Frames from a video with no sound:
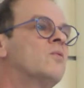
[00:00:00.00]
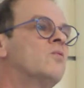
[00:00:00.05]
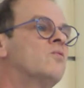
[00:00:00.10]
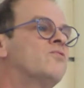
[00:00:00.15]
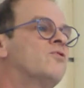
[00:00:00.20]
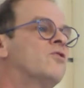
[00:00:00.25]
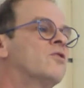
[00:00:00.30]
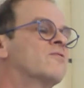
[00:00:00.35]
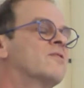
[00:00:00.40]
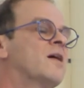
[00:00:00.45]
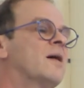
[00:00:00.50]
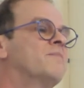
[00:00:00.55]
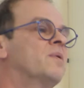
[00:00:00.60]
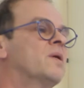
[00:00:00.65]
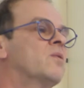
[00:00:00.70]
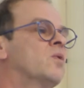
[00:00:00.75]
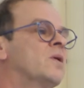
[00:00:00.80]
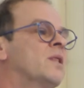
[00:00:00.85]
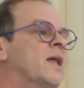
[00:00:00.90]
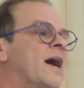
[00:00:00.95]
for
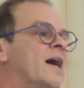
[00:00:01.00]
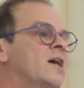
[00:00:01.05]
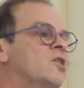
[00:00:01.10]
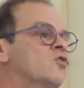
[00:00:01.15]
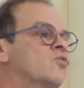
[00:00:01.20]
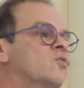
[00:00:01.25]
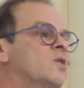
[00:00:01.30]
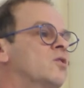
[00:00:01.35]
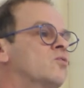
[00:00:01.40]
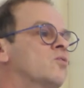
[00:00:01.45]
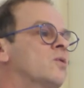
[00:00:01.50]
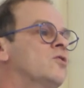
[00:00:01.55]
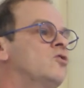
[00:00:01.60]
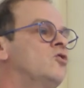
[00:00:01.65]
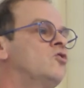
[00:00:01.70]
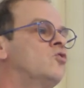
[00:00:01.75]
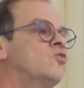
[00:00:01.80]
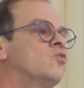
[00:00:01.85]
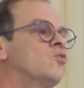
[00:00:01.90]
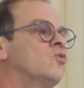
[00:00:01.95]
example, when I treat
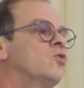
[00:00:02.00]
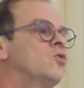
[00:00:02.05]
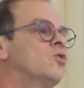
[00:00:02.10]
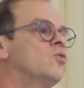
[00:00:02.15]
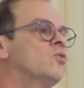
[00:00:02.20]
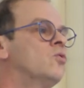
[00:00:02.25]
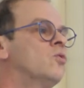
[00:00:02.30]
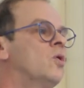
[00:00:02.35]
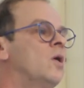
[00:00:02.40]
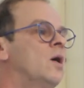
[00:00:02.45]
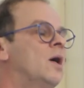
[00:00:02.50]
22q,